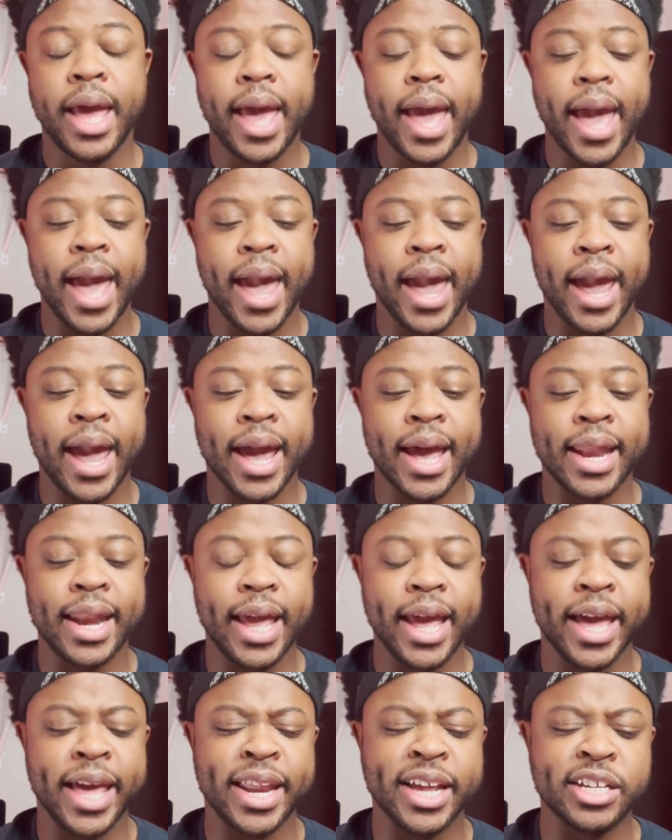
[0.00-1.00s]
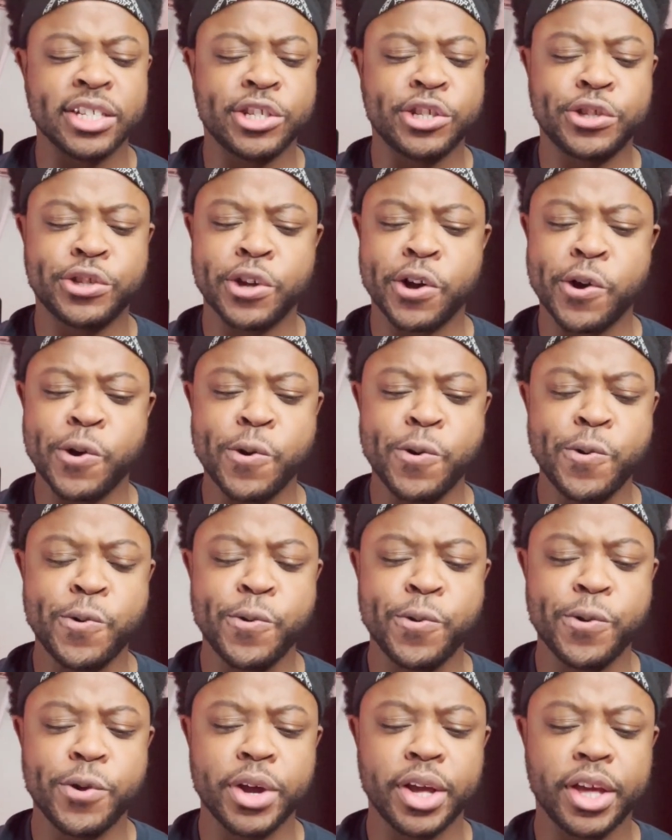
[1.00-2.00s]
And it is so
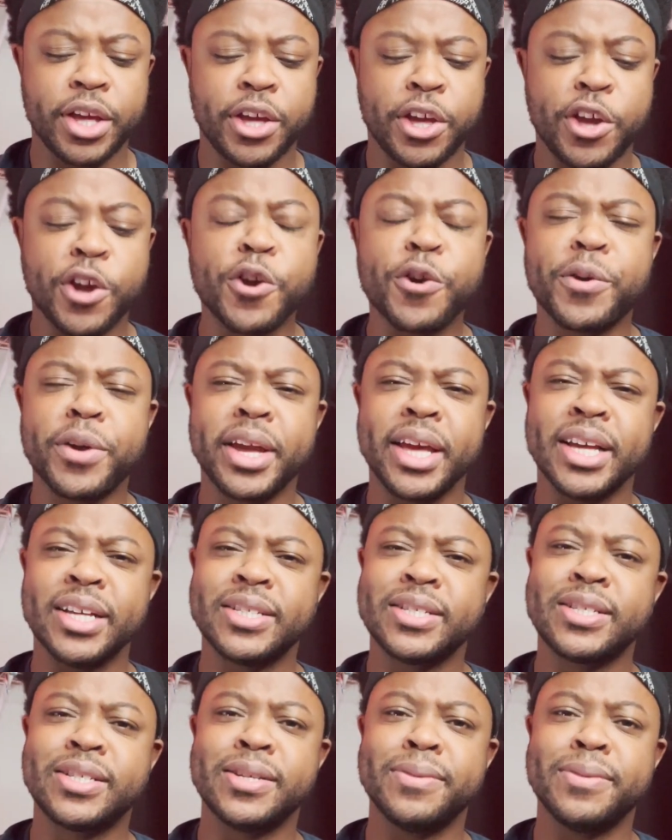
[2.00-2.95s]
curious to